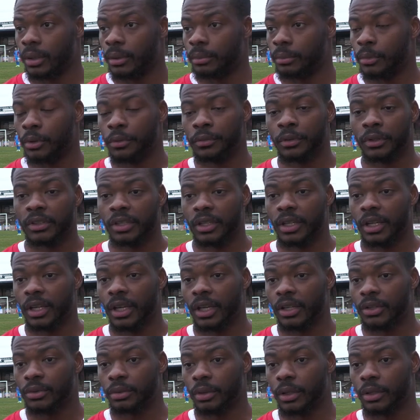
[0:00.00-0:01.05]
move on to the
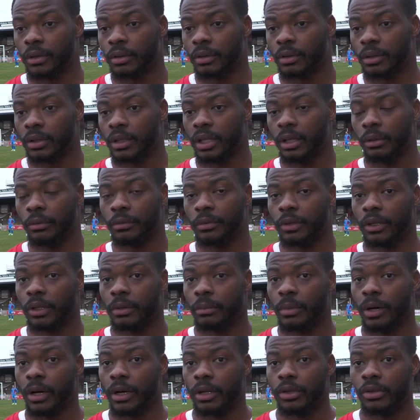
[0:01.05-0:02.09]
next one, keep thinking
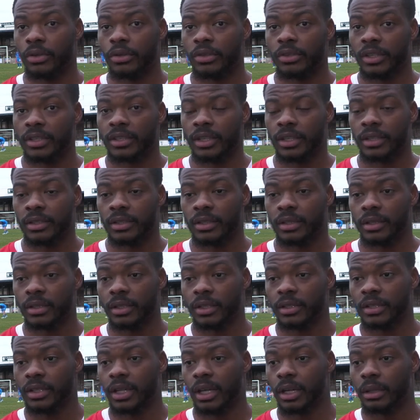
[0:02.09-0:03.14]
about it, use this as
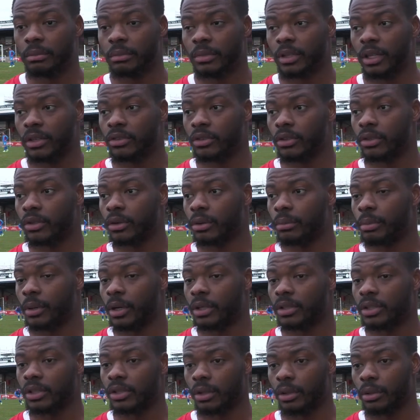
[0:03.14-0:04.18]
this game that's just gone
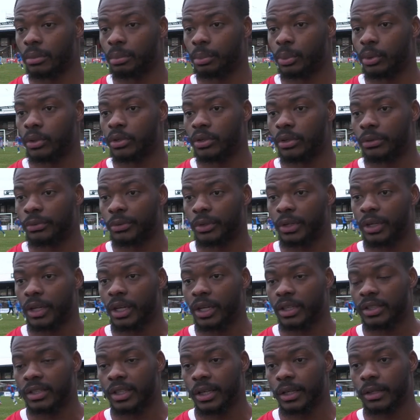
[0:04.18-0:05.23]
past as a booster for the
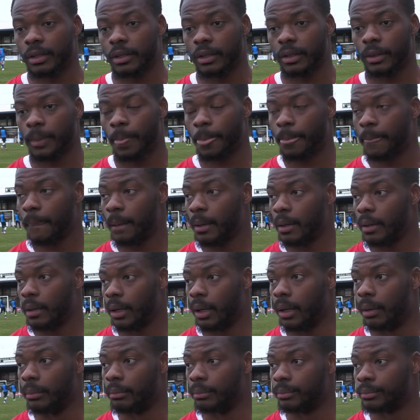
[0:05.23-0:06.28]
next 10.
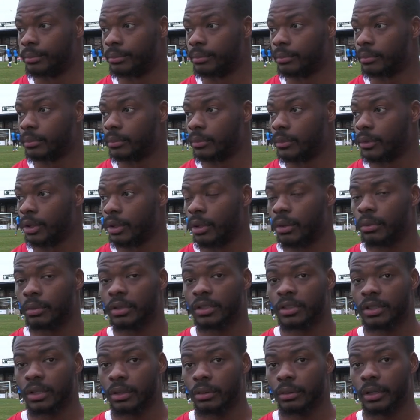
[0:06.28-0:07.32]
You know, we're
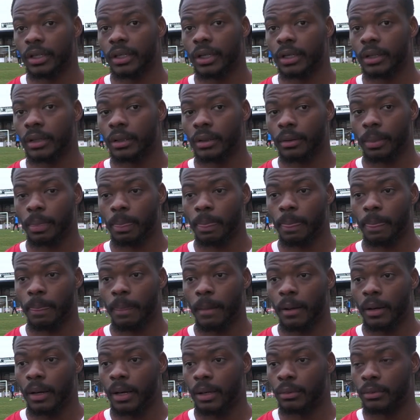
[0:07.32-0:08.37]
still in it,
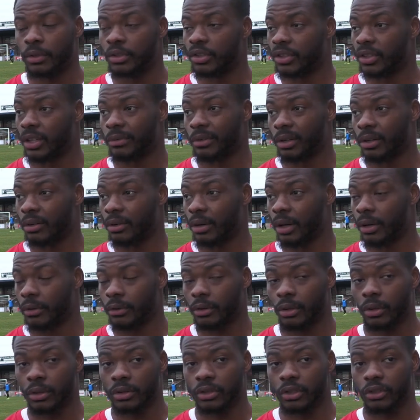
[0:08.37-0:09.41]
and we just have to graft,
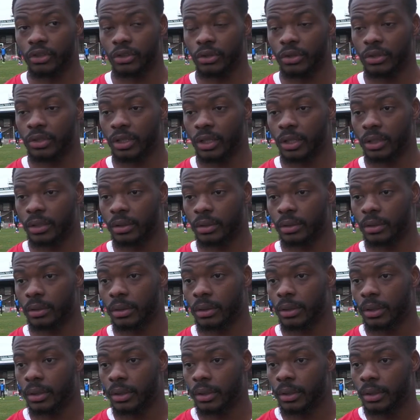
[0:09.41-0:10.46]
go on to Tuesday,
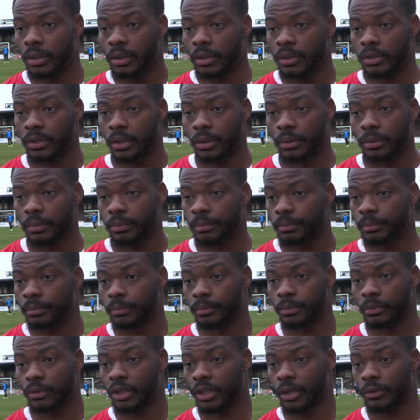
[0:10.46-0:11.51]
so
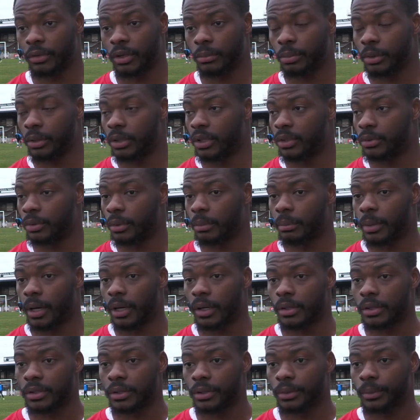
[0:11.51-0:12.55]
just have to put this one by
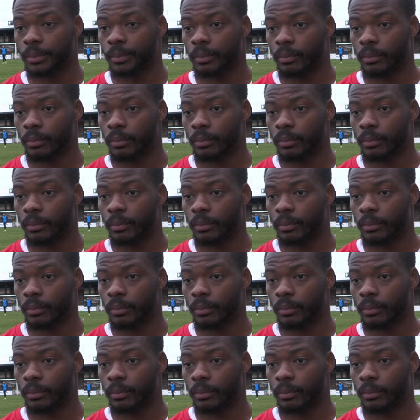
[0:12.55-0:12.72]
us.